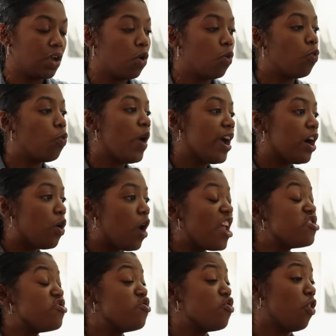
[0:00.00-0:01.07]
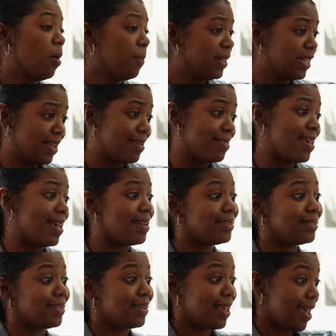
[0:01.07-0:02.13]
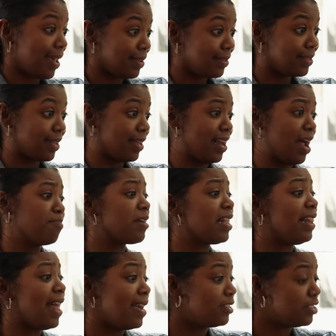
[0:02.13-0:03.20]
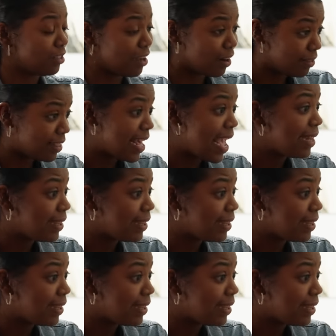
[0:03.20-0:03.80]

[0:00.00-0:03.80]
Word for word: Well, normally that is the case, and I'm glad you learned that